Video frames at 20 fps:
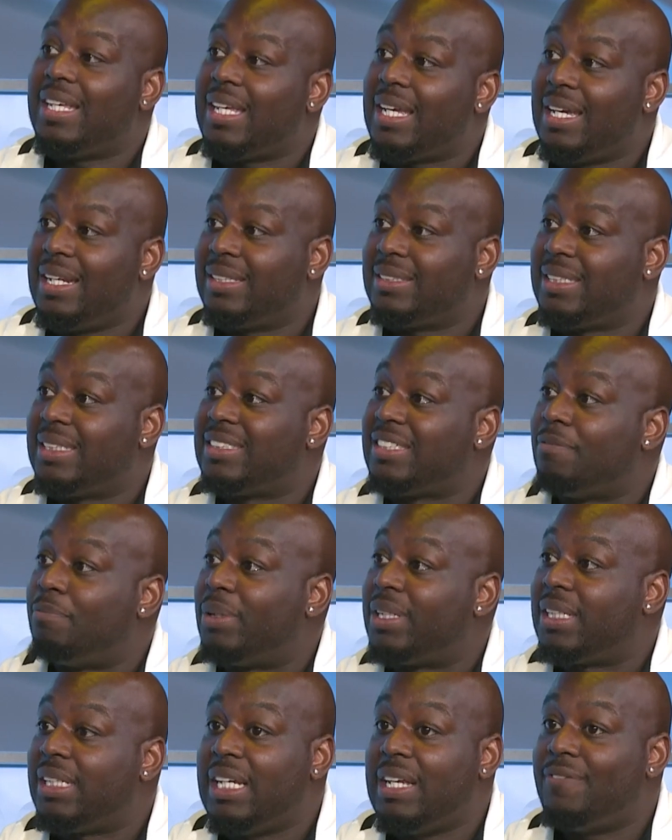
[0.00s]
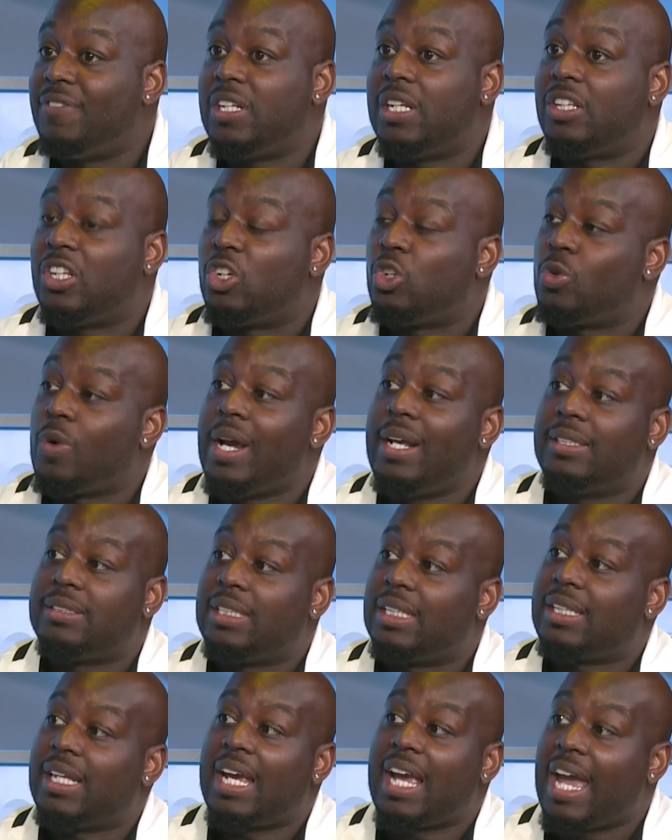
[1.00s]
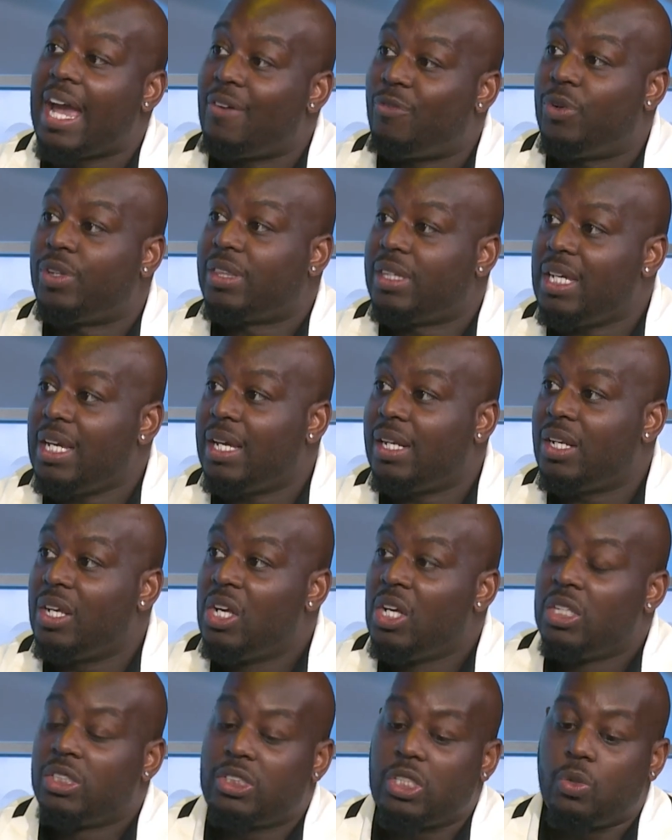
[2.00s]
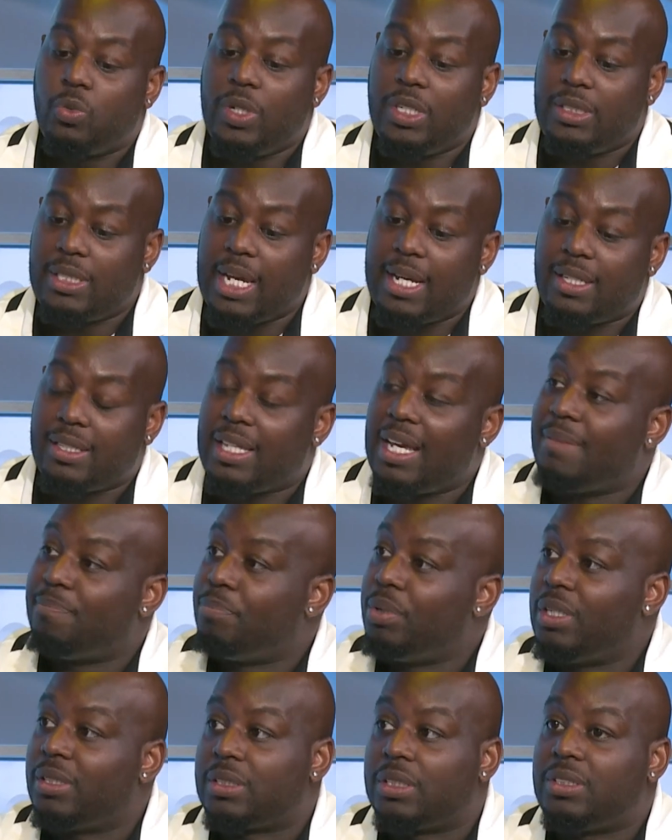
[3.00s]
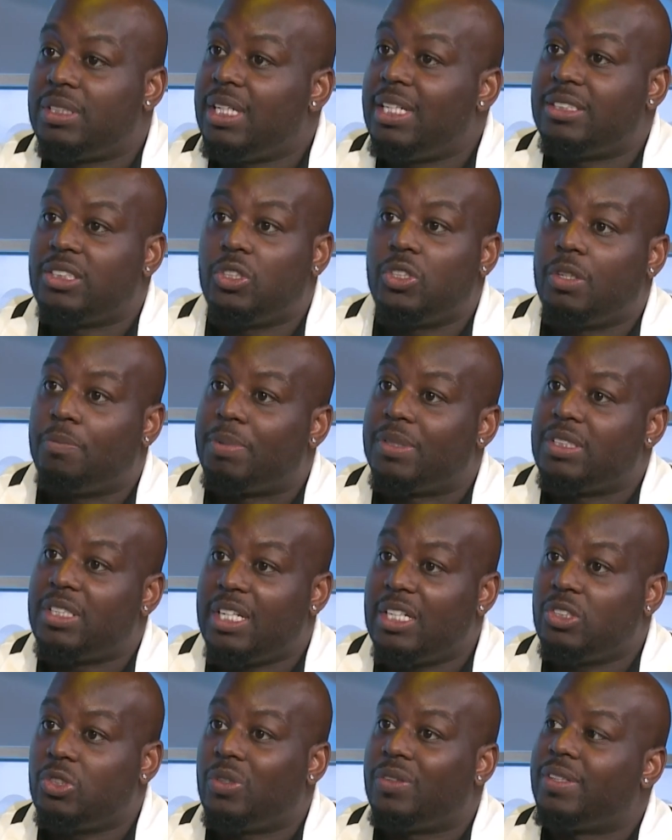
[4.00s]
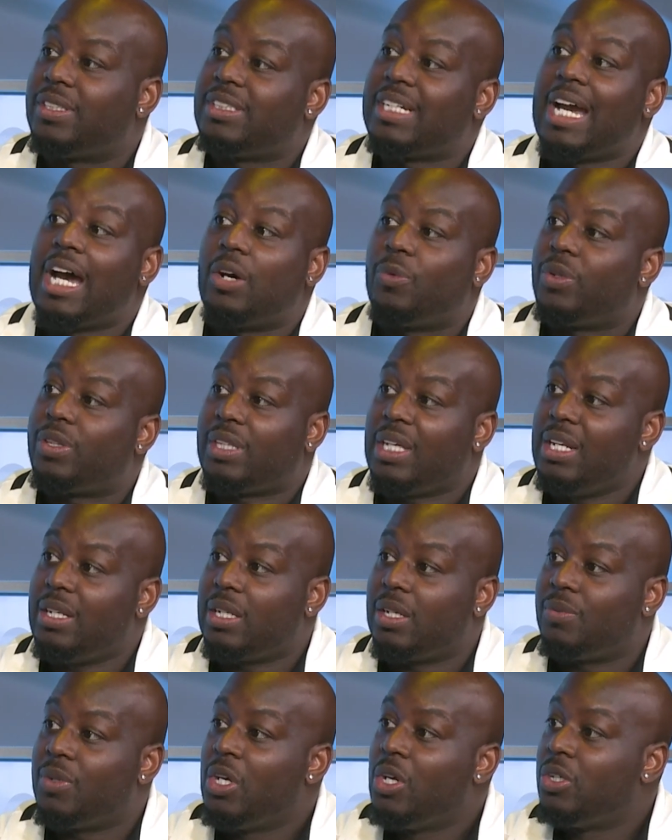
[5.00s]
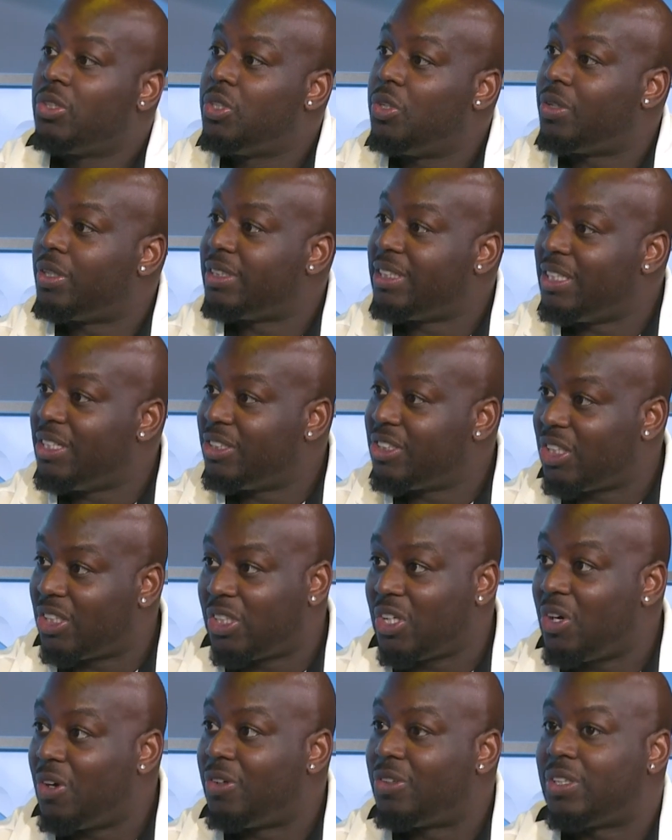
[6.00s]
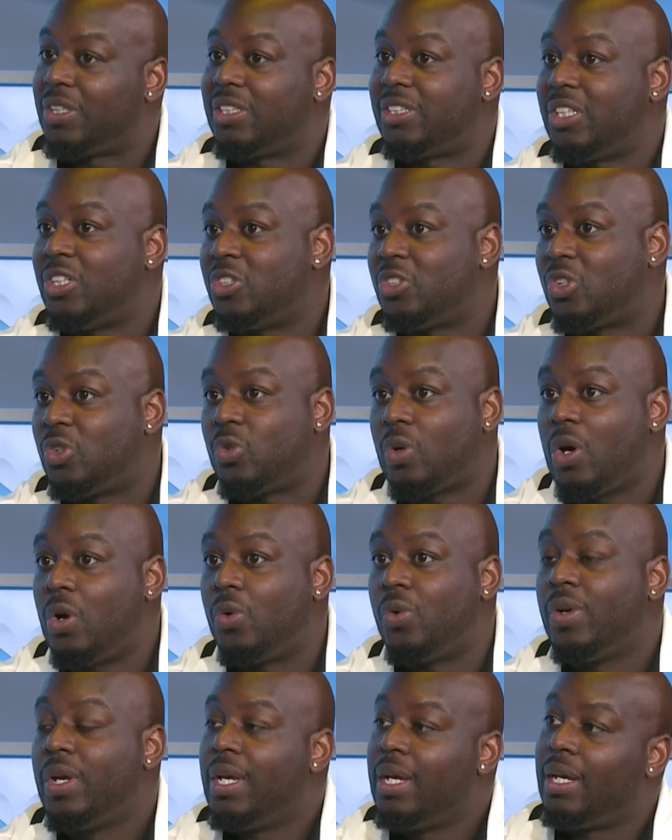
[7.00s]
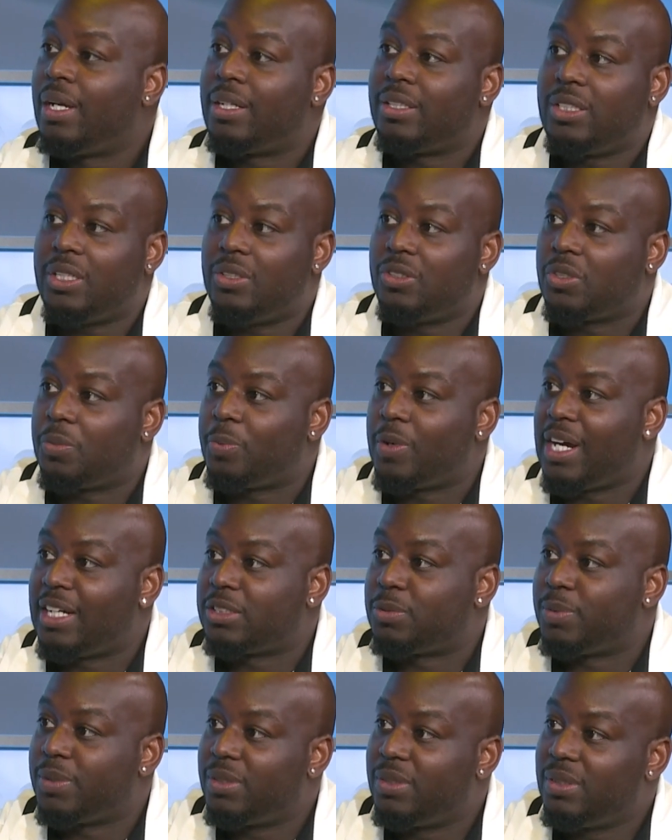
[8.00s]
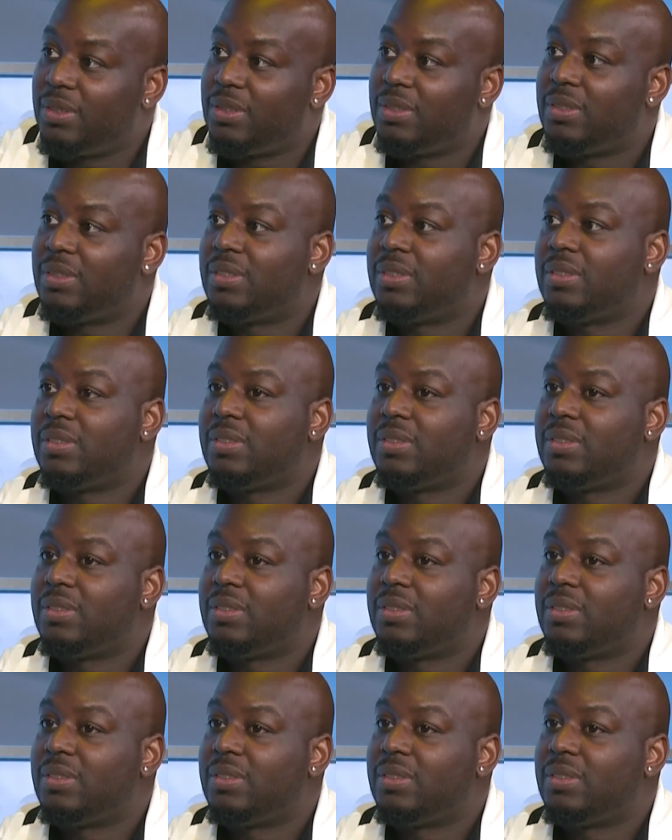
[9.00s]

the innocence of believing in the greatness that they have within. Mm. So we take that book to teach to the potential of the child within them to continue to learn, to continue to grow, That's and huge. continue to prosper. That's